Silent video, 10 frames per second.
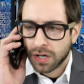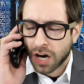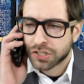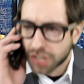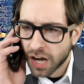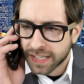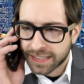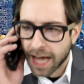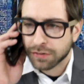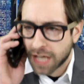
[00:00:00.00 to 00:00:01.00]
Our stock is
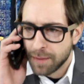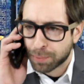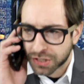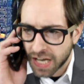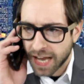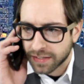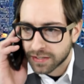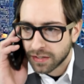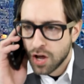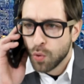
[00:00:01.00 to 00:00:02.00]
down 10%.
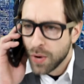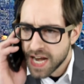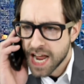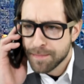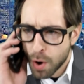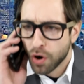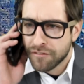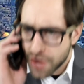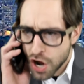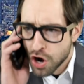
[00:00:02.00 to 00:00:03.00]
We need more
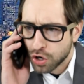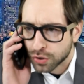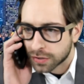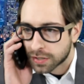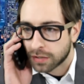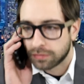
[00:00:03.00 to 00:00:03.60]
views.